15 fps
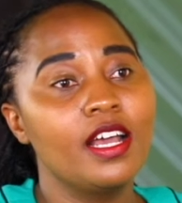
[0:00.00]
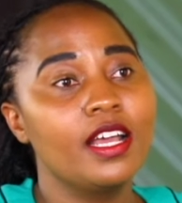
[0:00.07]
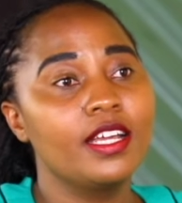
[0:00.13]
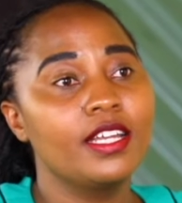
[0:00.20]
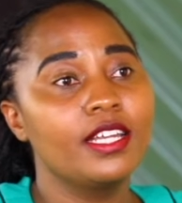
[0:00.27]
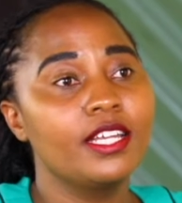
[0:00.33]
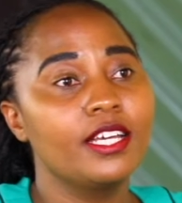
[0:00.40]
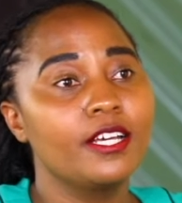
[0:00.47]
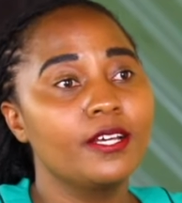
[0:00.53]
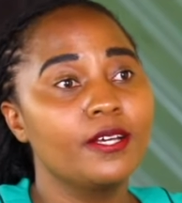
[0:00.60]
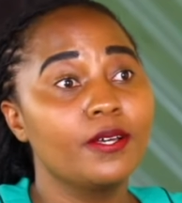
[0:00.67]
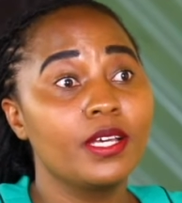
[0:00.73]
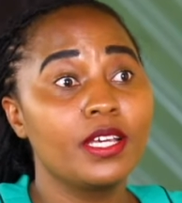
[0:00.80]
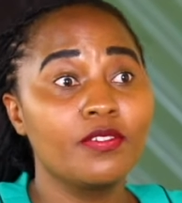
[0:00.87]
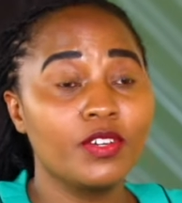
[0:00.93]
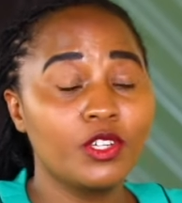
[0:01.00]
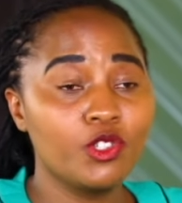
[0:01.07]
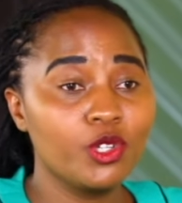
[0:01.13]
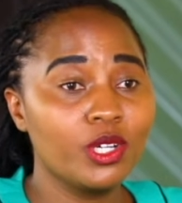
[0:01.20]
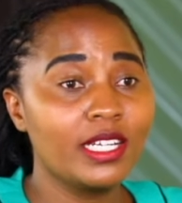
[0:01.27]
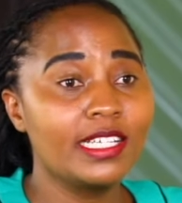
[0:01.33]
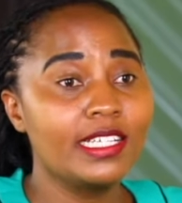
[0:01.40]
and uh,
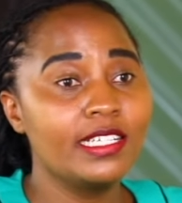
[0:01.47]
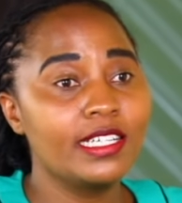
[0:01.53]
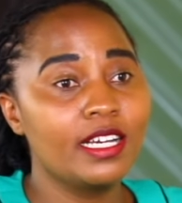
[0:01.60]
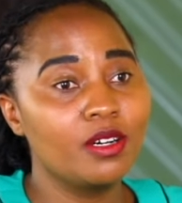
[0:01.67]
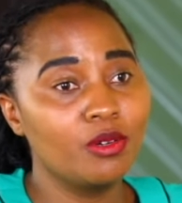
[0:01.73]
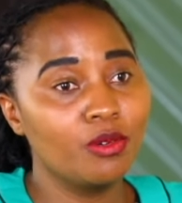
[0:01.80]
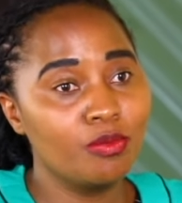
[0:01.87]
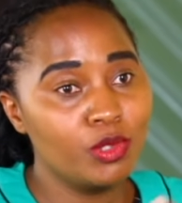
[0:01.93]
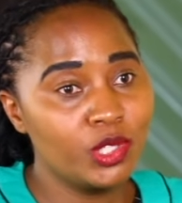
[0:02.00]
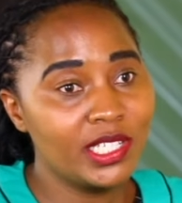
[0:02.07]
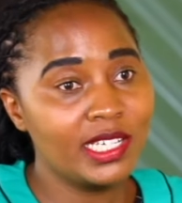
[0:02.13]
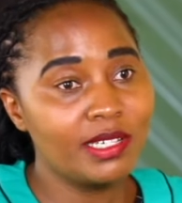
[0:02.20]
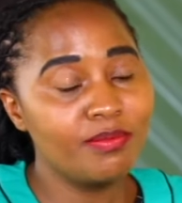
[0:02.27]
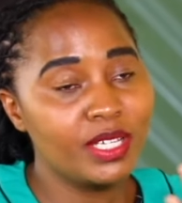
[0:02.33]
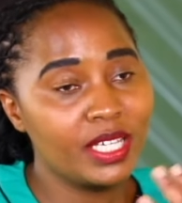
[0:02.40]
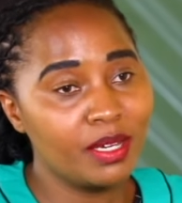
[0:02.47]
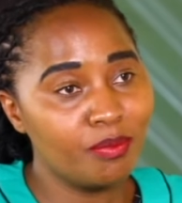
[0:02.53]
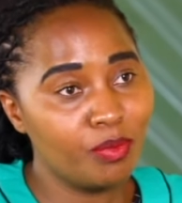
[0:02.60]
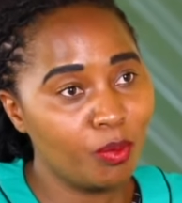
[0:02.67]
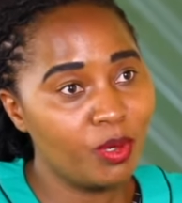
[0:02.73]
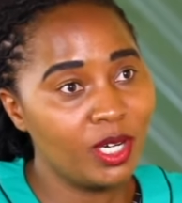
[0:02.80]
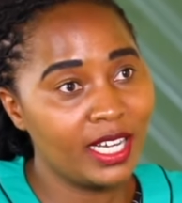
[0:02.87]
eventually now muesli became
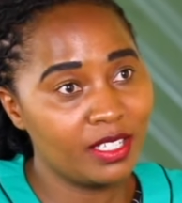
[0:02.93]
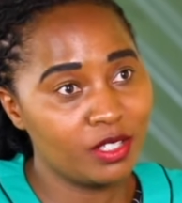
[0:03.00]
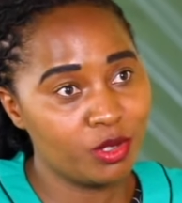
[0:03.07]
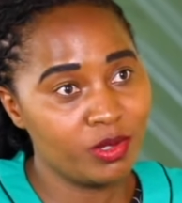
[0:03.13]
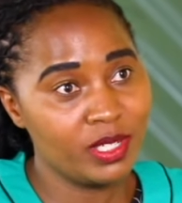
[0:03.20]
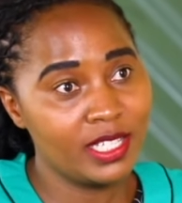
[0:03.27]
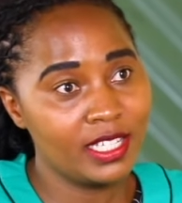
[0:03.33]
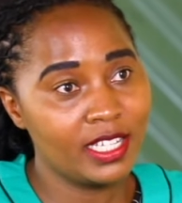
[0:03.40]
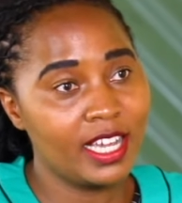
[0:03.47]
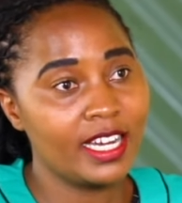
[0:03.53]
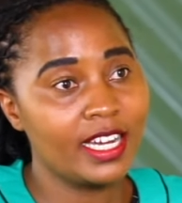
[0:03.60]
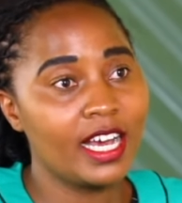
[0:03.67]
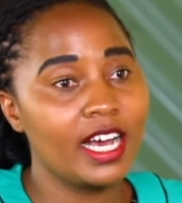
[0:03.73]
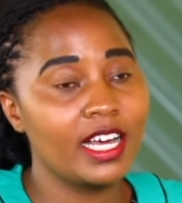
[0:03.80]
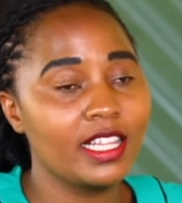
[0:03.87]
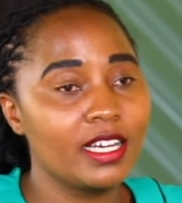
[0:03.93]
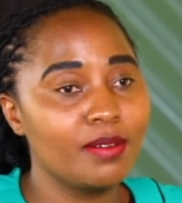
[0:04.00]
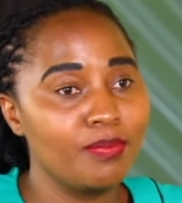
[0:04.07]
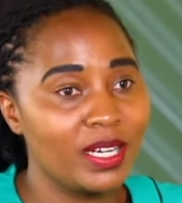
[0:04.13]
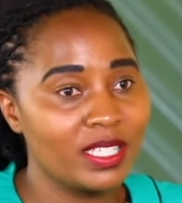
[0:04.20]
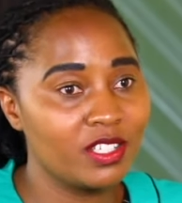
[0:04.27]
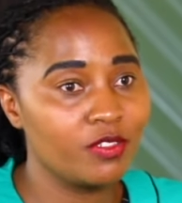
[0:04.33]
popular in Swiss and other
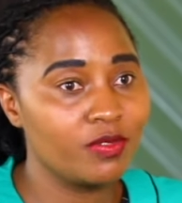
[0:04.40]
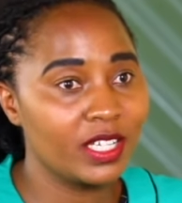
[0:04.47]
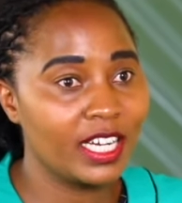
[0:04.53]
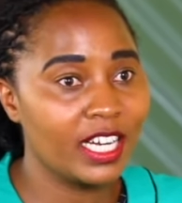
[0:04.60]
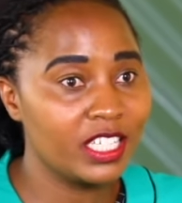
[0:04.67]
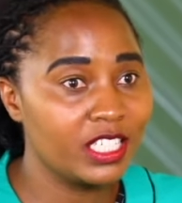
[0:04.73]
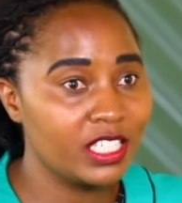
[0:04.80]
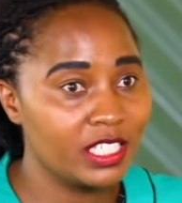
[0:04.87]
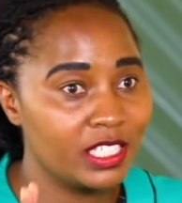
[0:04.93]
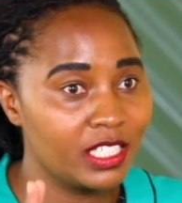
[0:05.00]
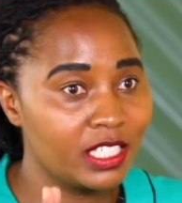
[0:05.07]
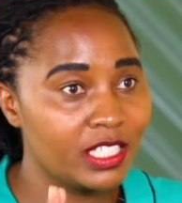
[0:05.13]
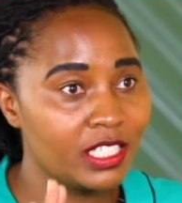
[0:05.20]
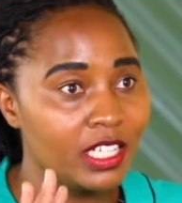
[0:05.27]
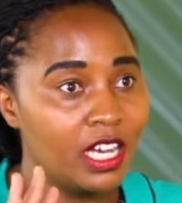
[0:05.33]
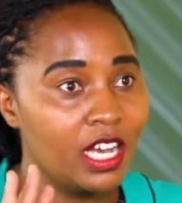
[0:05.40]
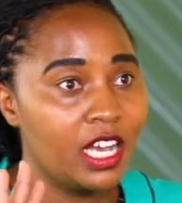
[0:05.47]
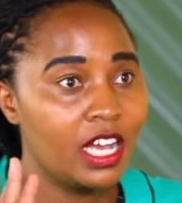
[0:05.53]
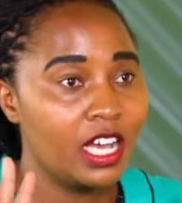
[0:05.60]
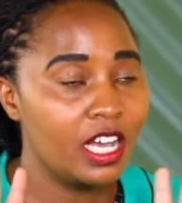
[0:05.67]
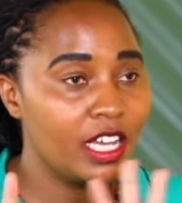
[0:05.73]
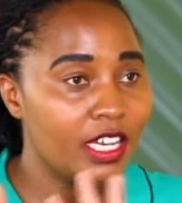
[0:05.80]
parts of the countries
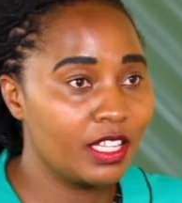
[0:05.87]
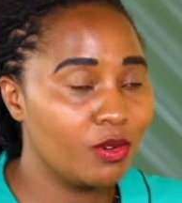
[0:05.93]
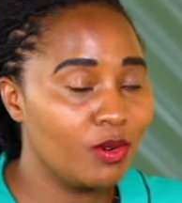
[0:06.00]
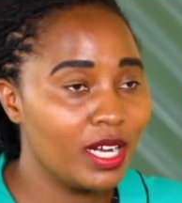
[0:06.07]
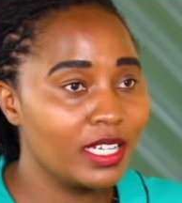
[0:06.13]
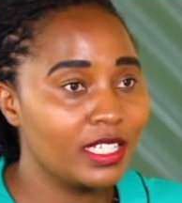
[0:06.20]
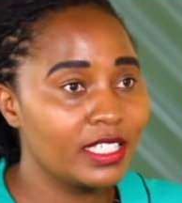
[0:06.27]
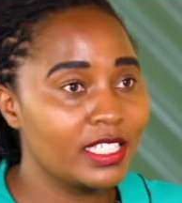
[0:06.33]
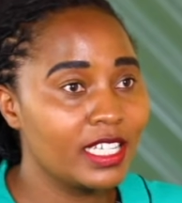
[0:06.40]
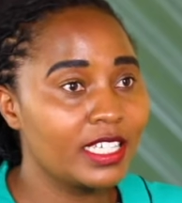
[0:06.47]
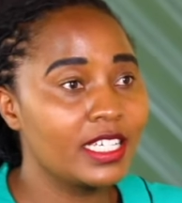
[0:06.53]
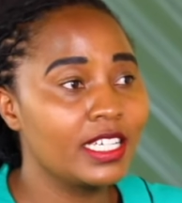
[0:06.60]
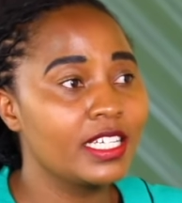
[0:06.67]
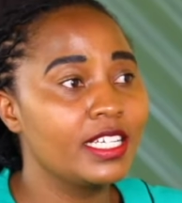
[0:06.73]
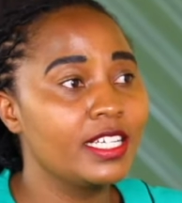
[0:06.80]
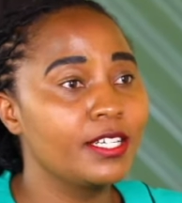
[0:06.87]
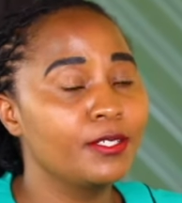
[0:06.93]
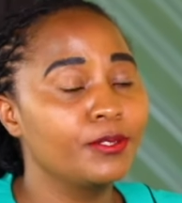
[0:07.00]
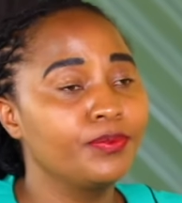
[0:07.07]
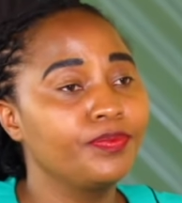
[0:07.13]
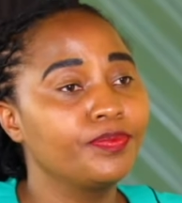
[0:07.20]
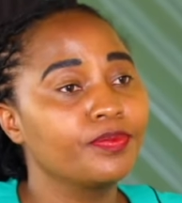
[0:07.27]
and the world started
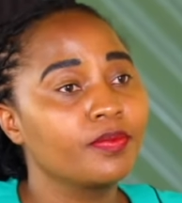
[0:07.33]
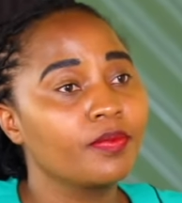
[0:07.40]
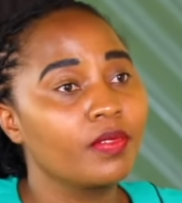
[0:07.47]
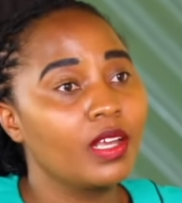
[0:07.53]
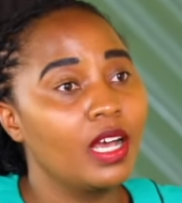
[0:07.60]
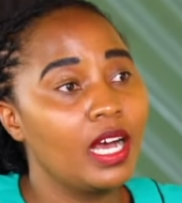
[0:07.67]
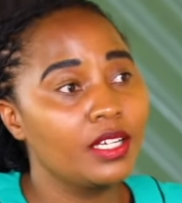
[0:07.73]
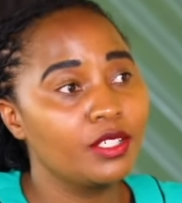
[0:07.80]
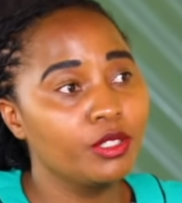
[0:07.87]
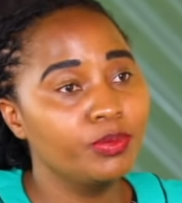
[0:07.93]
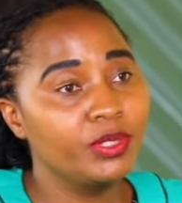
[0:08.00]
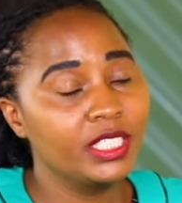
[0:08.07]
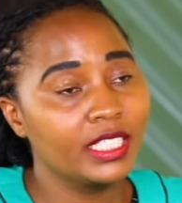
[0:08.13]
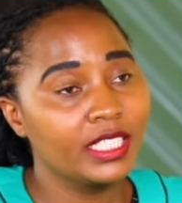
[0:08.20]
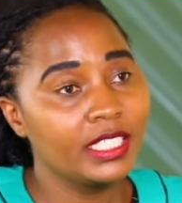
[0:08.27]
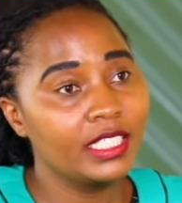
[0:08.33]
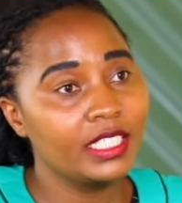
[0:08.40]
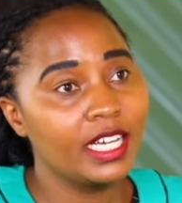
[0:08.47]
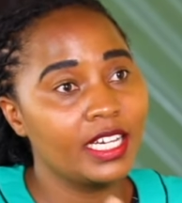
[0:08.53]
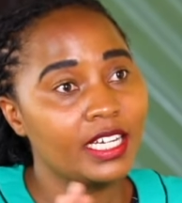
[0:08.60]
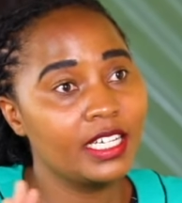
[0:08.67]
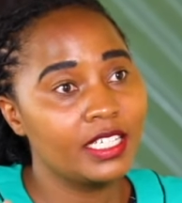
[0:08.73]
um, adopting it
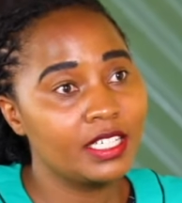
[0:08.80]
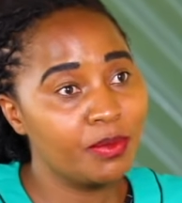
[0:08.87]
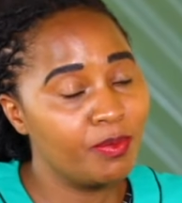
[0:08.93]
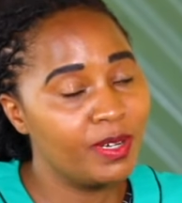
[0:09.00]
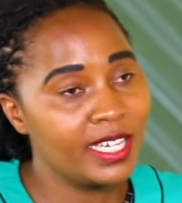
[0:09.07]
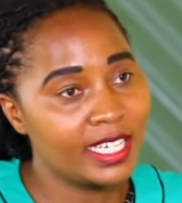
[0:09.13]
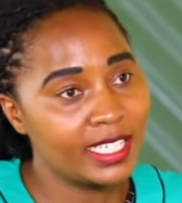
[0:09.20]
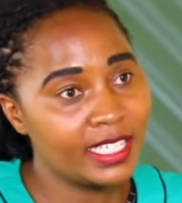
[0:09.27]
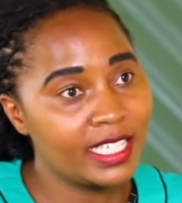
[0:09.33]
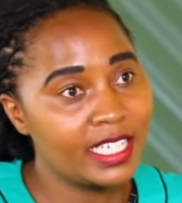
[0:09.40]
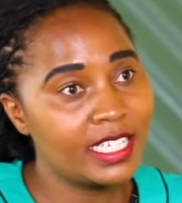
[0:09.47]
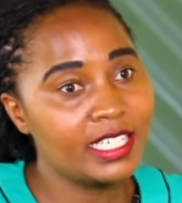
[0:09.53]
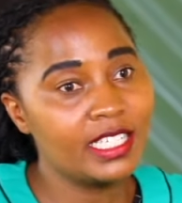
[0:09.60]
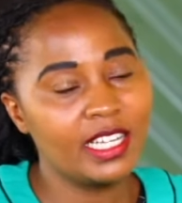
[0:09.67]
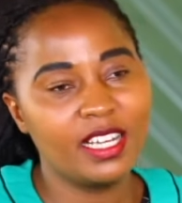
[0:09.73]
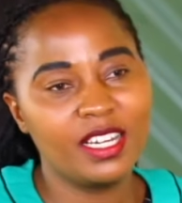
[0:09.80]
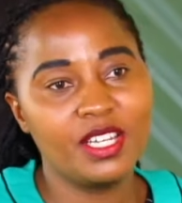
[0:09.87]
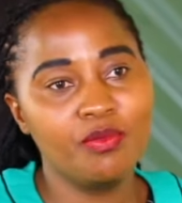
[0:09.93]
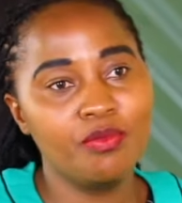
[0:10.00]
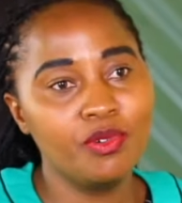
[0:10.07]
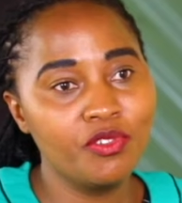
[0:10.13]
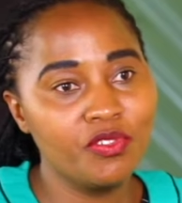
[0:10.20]
and replicating it and
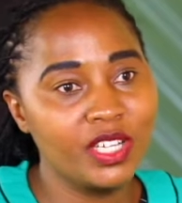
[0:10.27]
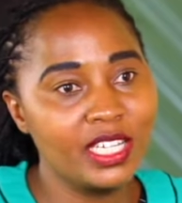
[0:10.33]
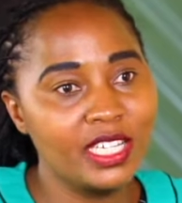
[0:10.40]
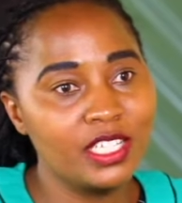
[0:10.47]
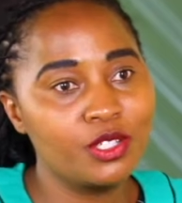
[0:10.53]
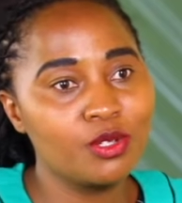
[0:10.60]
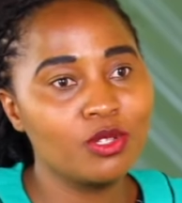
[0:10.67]
improving it.